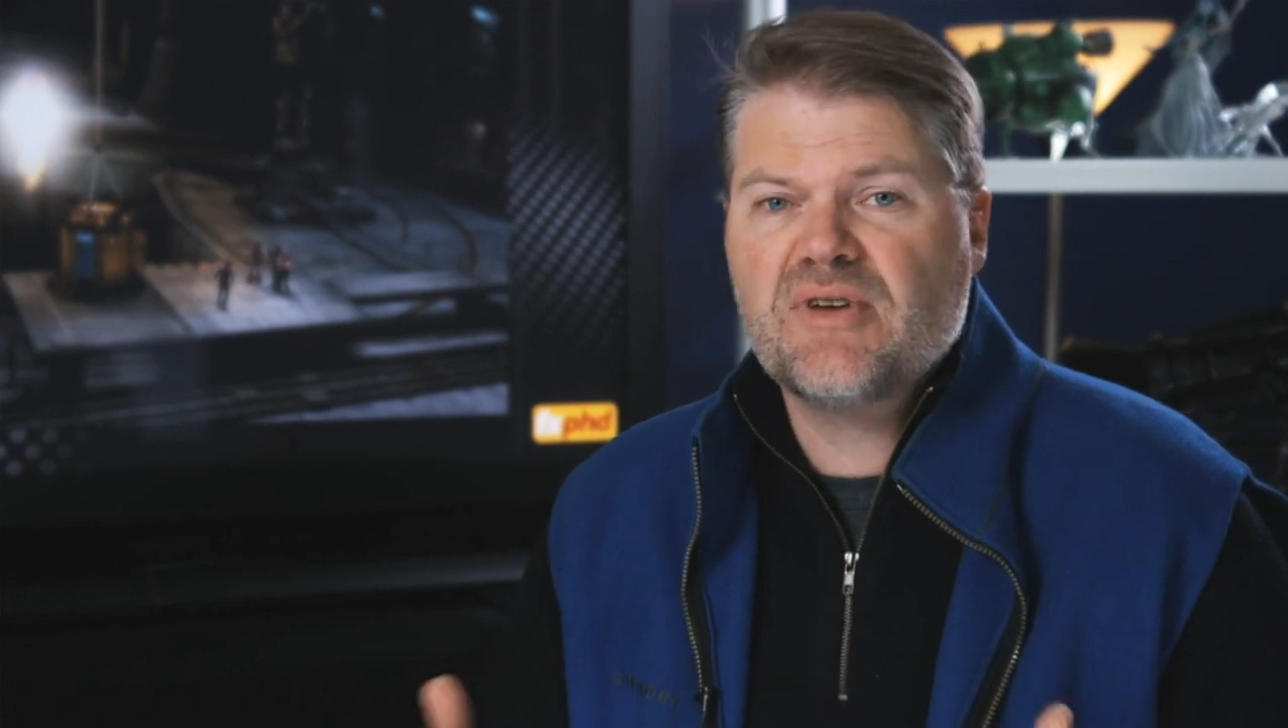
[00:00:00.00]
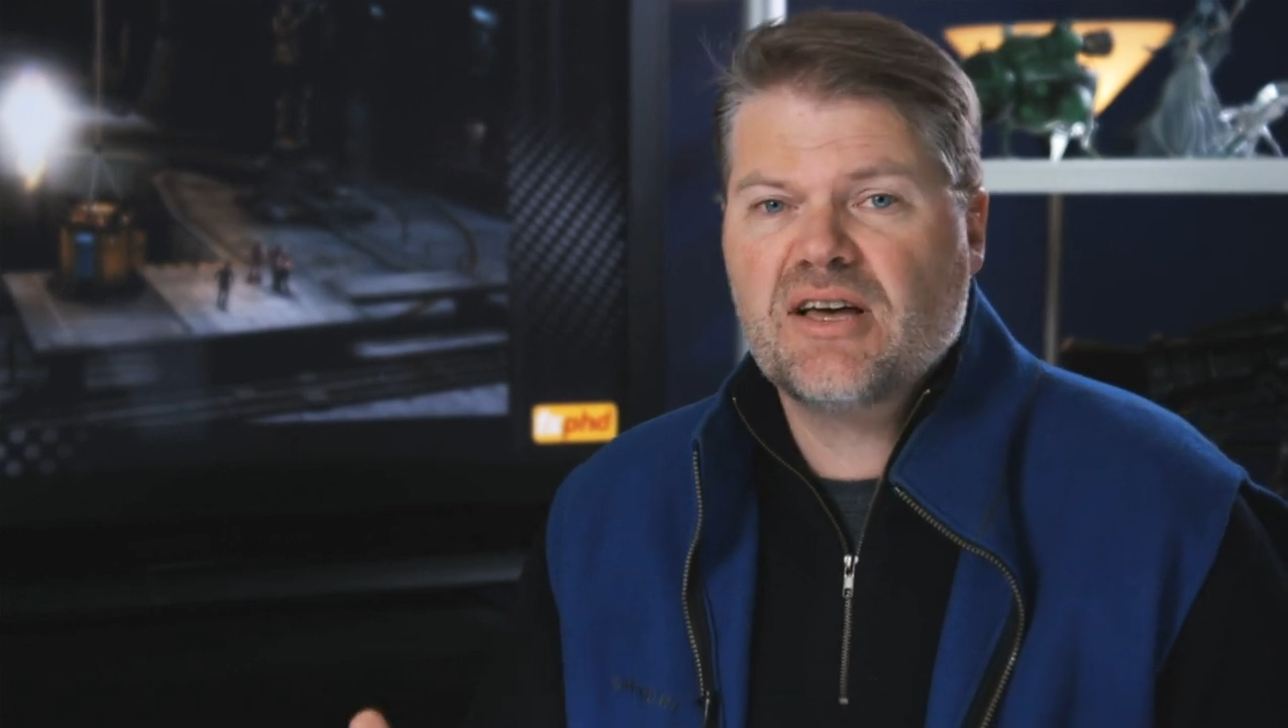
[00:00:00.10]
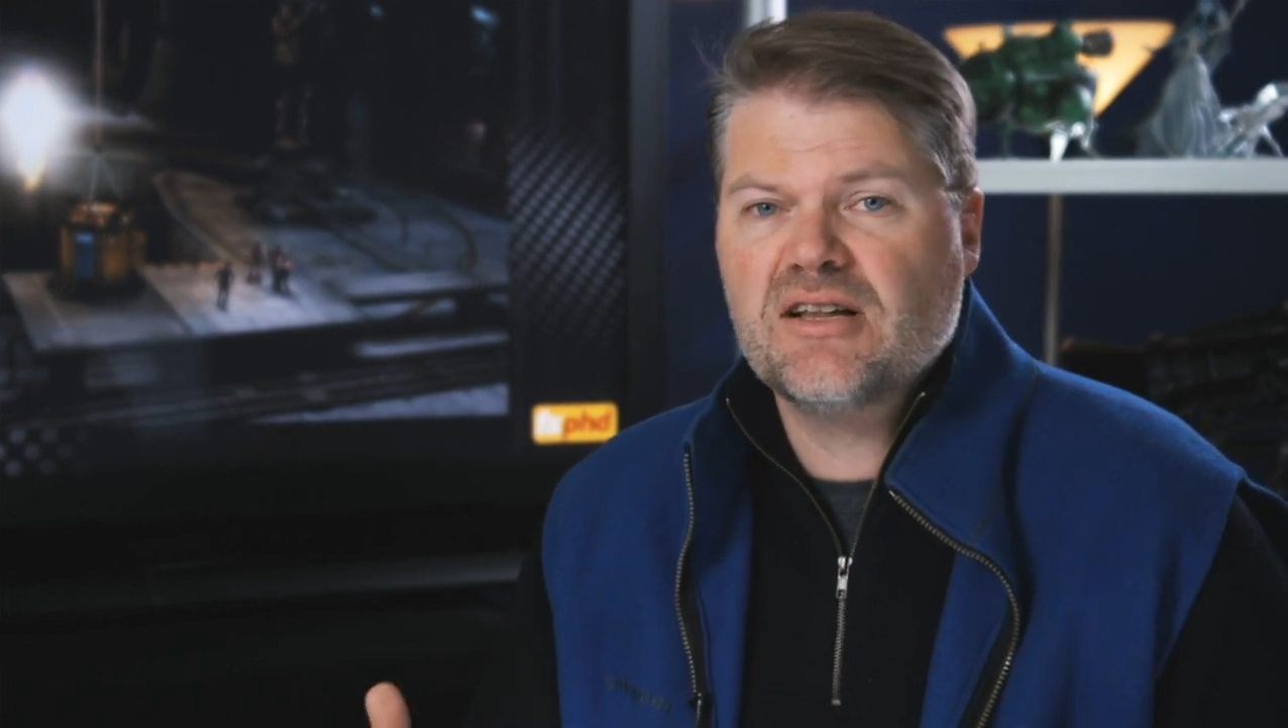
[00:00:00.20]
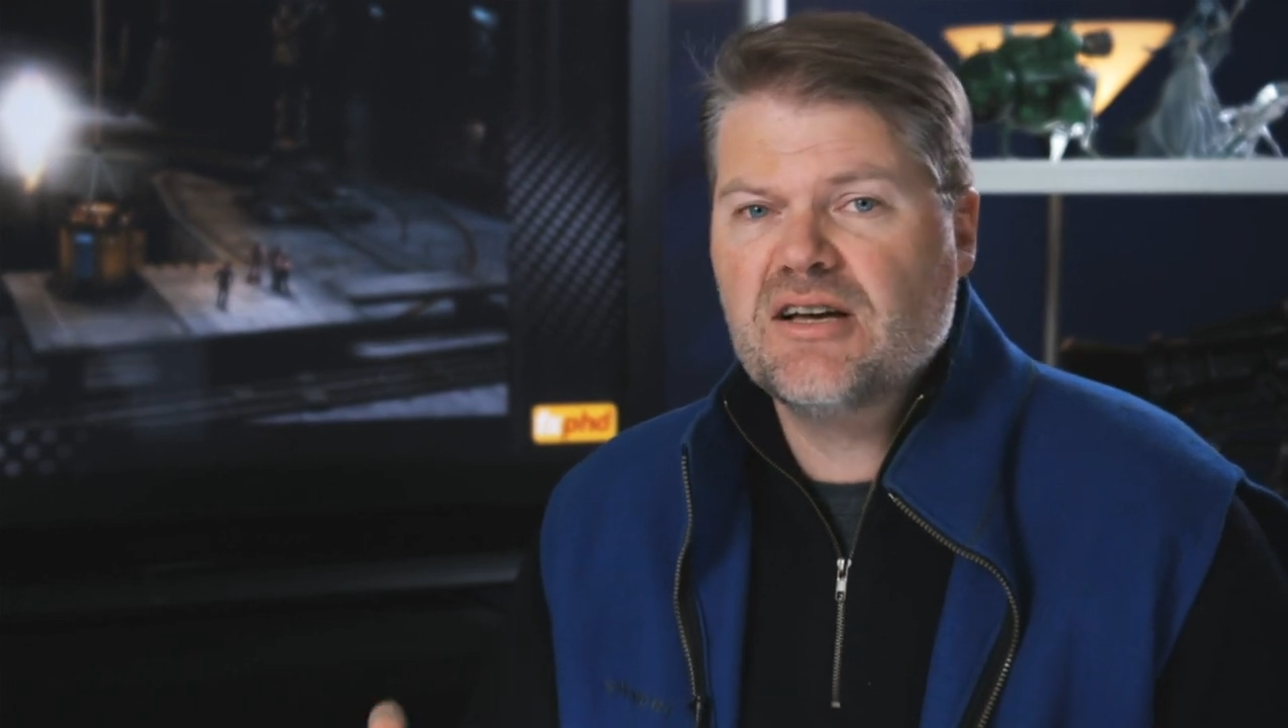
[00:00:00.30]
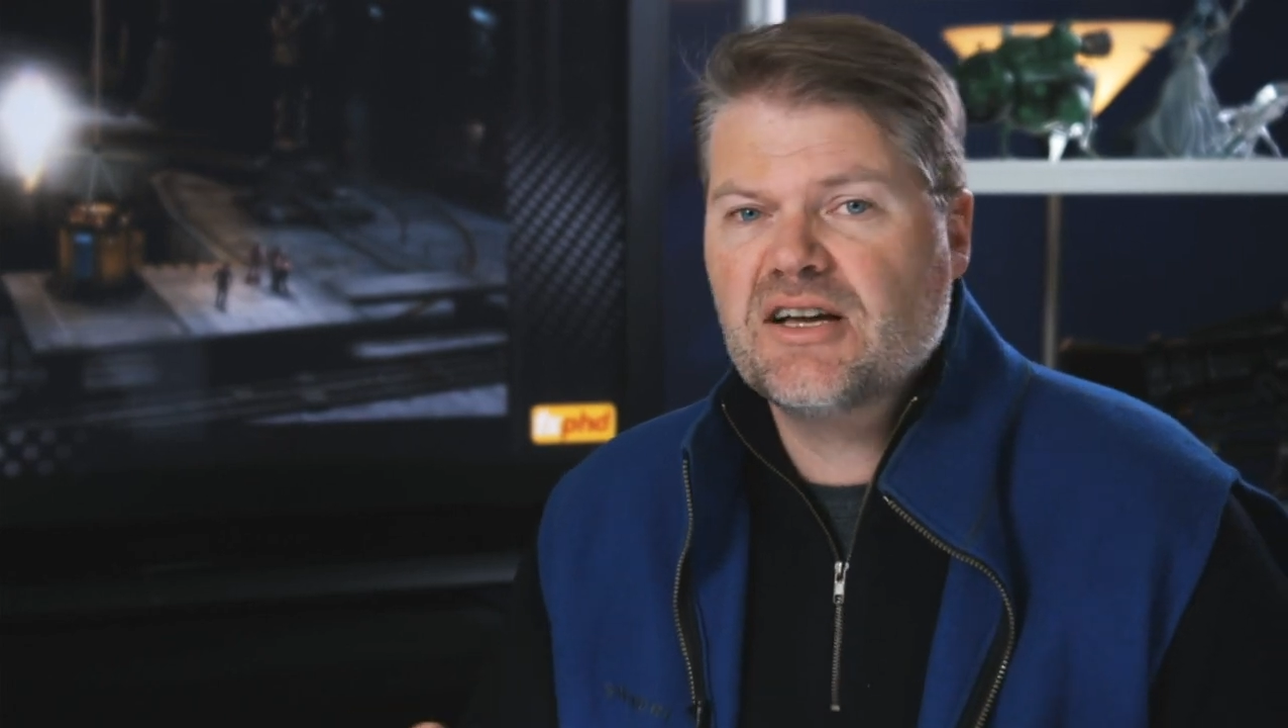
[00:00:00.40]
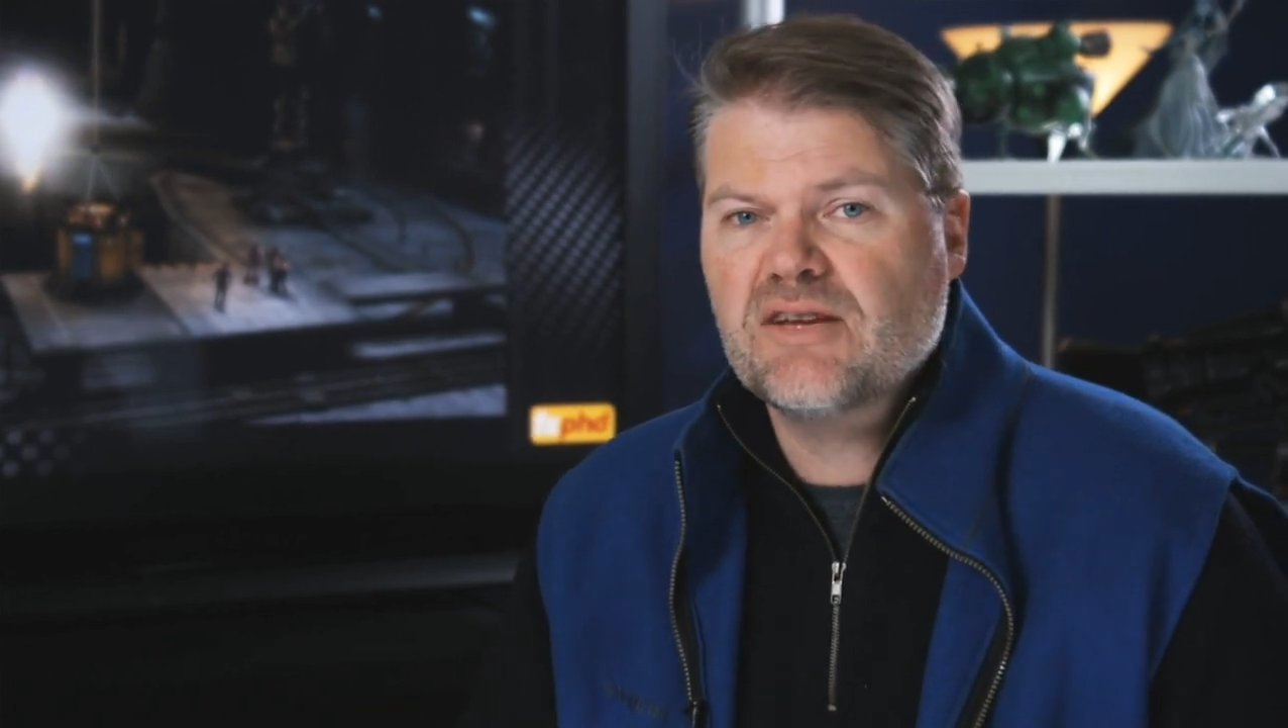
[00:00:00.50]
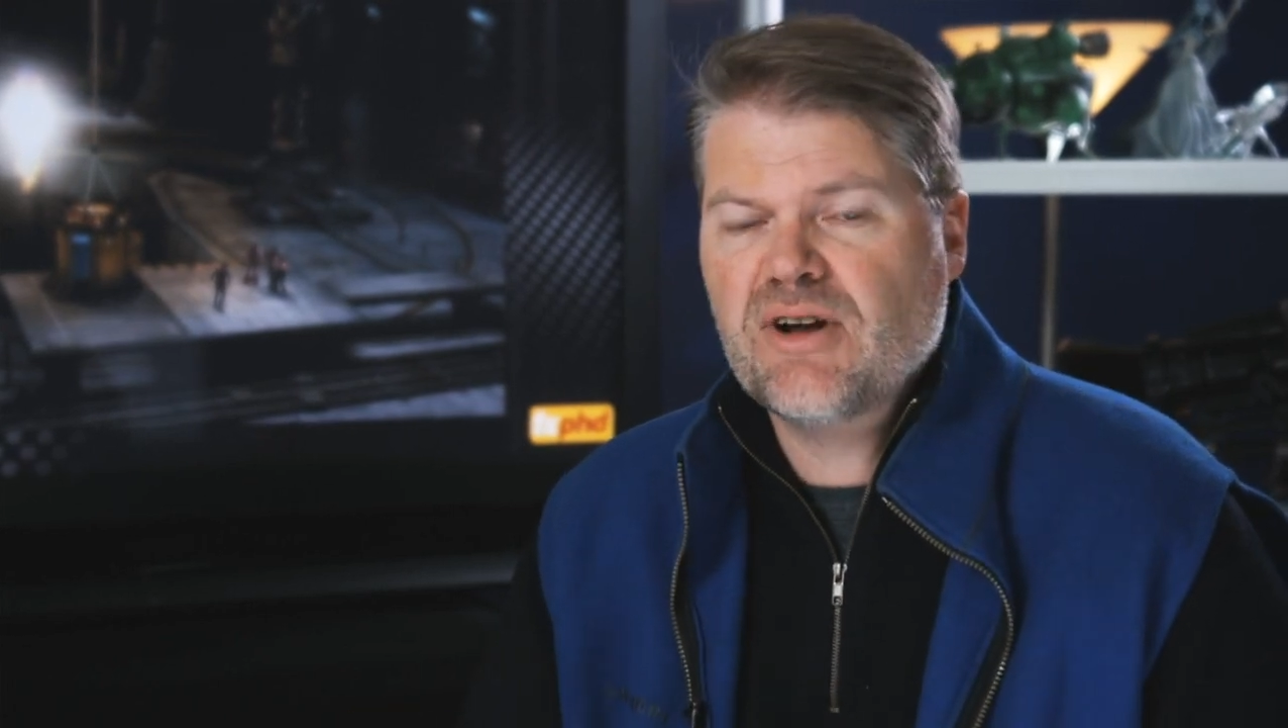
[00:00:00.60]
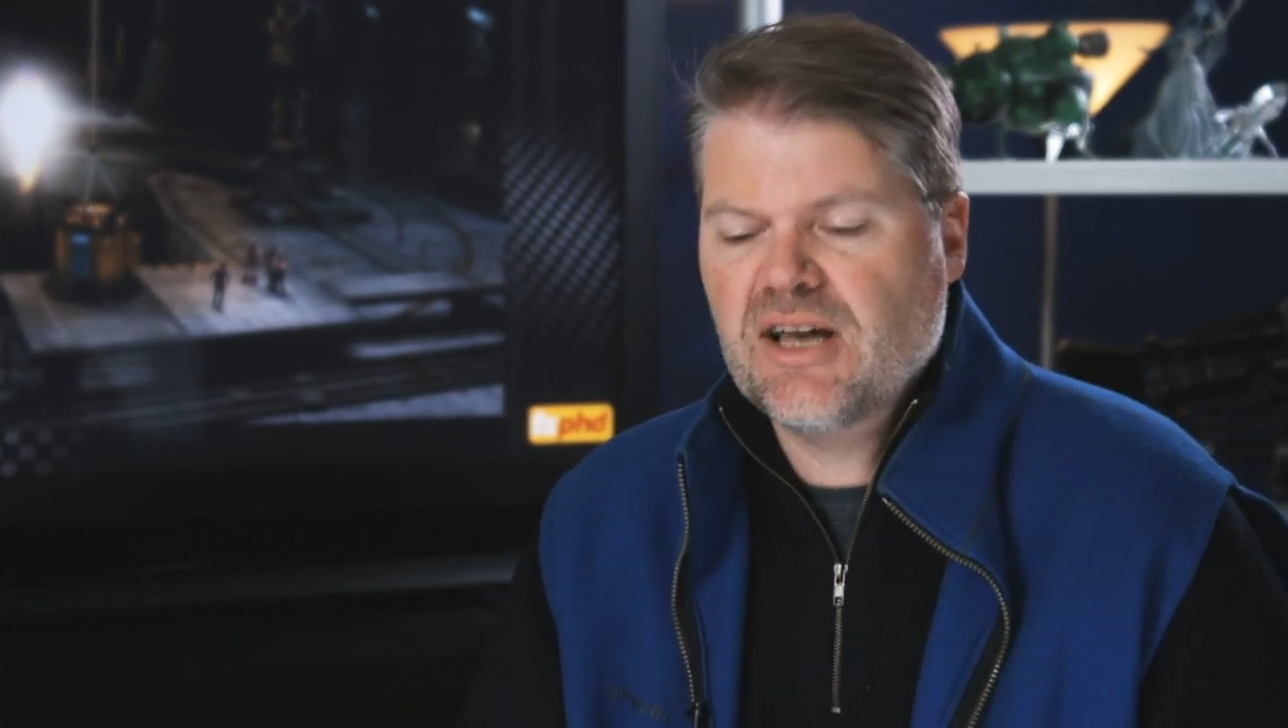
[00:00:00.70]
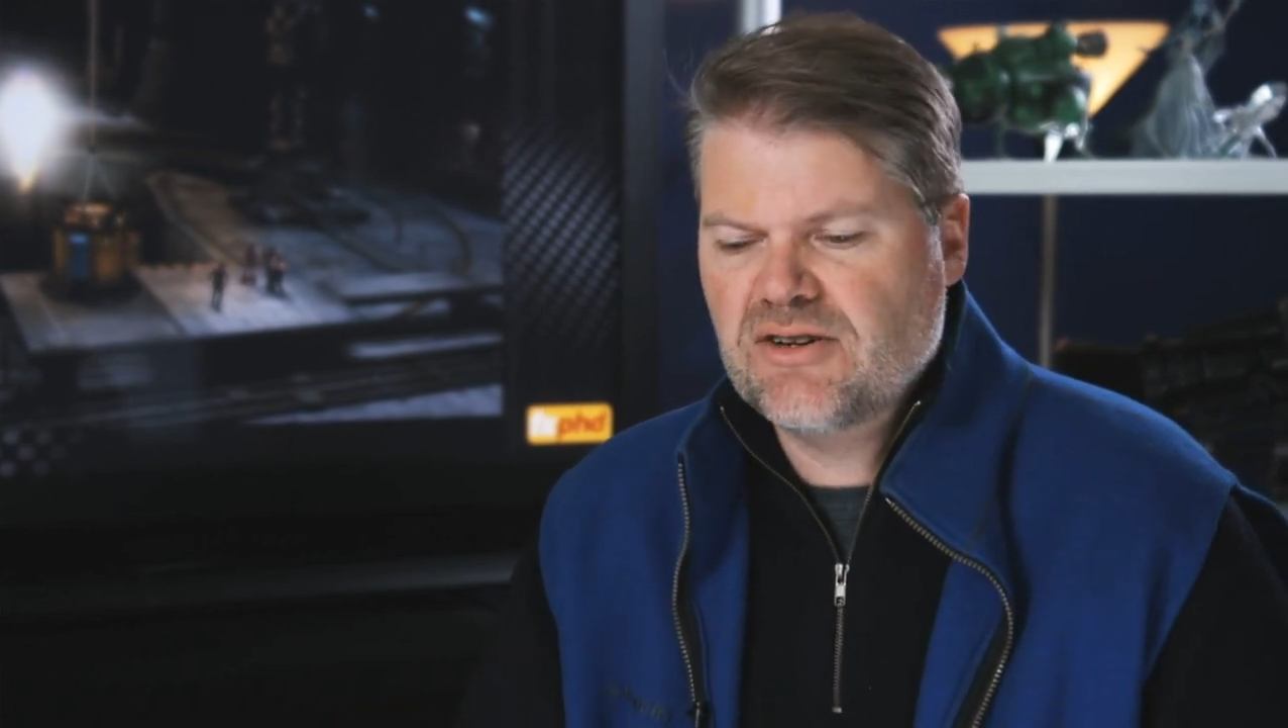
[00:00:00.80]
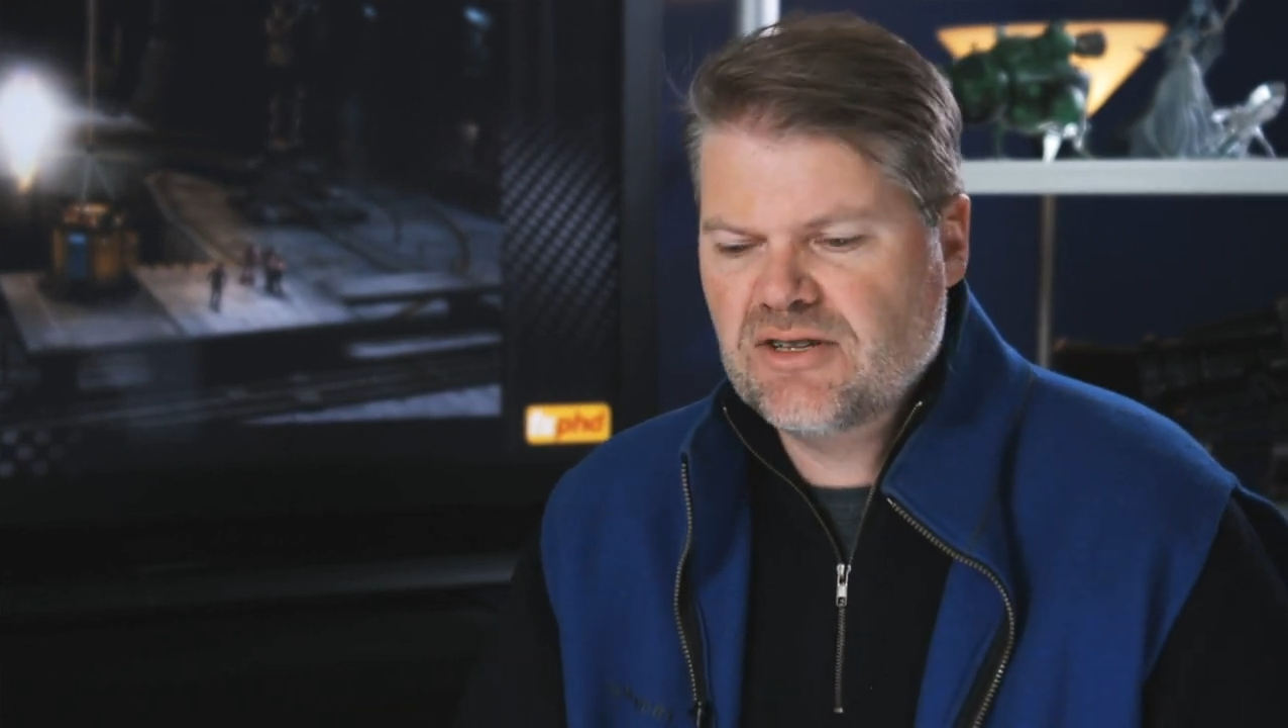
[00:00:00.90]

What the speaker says: had lying around.